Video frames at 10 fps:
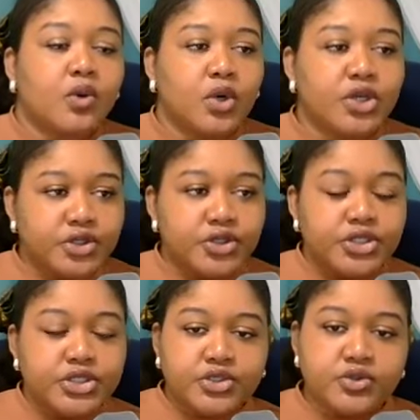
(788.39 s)
what you're going
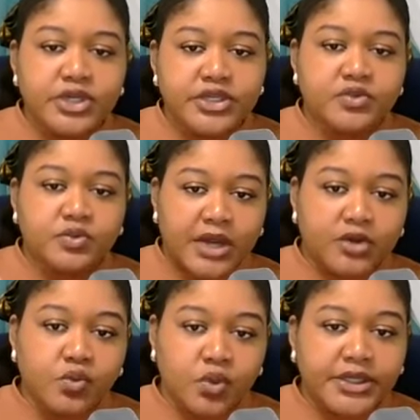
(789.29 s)
to do is
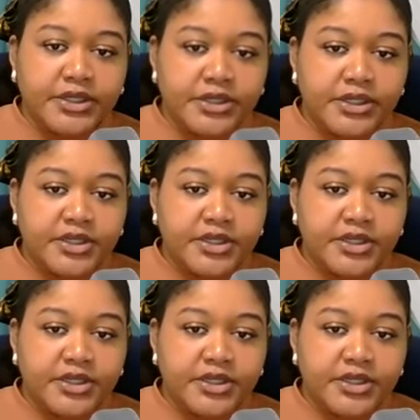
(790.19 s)
round one.